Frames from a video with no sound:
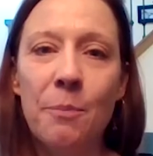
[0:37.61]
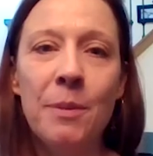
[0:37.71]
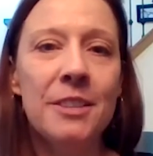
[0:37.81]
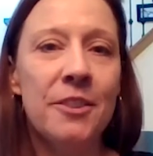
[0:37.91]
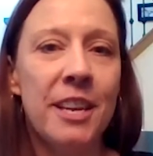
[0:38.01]

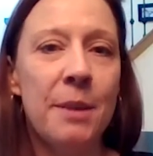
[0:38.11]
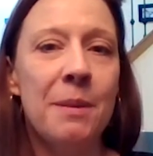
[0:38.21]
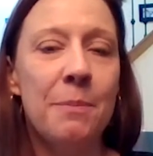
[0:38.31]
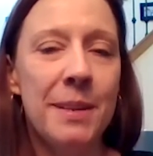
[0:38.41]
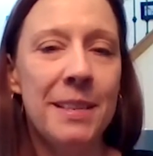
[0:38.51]
companies are
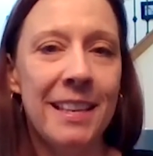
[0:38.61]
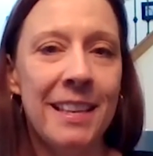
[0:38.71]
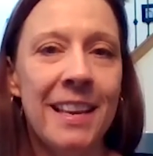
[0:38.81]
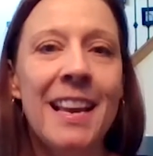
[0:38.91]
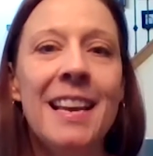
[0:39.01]
keeping
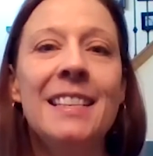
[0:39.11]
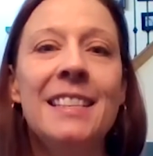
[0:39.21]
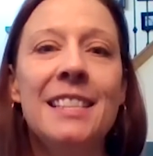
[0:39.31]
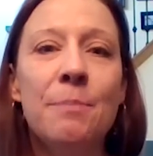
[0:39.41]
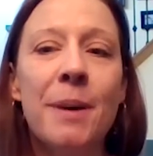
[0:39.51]
busy
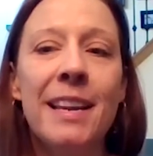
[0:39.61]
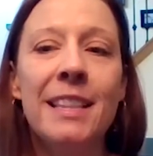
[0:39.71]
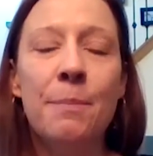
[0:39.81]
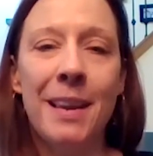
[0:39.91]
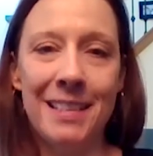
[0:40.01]

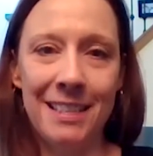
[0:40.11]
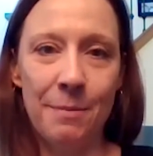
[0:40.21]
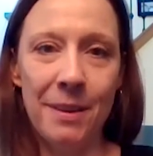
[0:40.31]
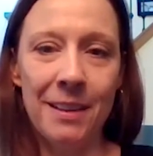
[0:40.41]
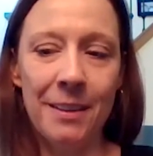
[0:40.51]
despite the
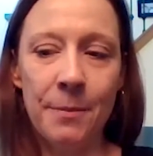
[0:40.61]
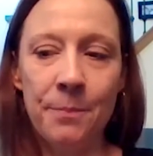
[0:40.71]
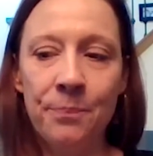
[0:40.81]
pandemic.